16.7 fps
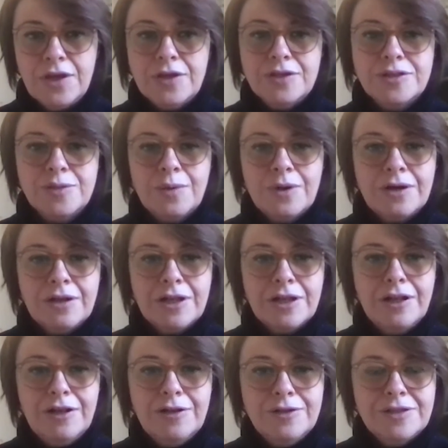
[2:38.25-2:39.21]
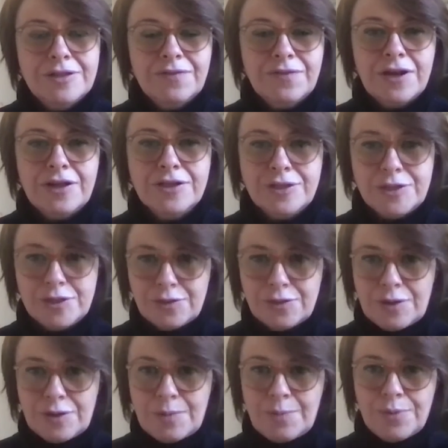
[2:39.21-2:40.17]
So our inclusive cluster
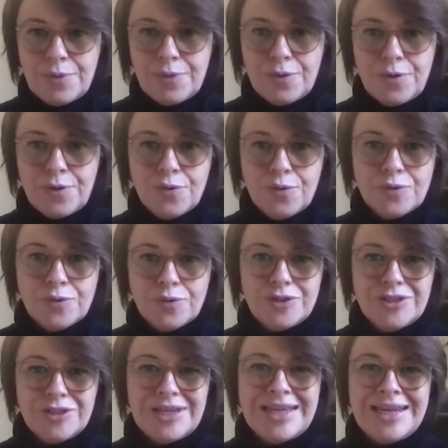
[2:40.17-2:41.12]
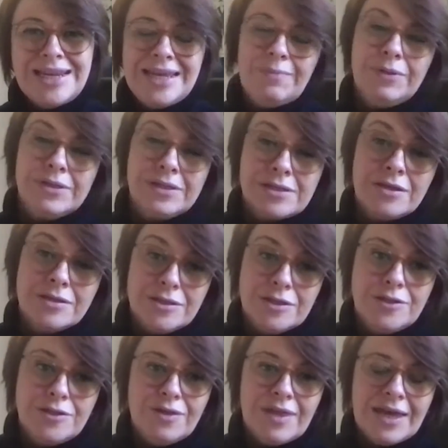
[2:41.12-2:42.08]
approach enables
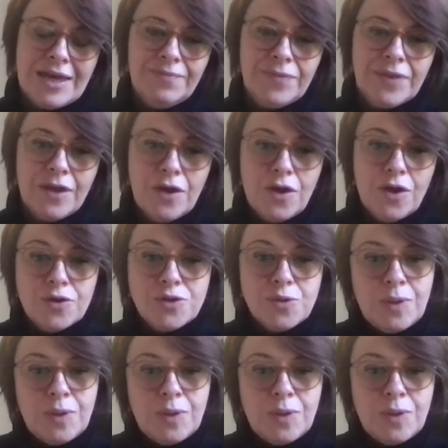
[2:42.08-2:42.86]
us to do that.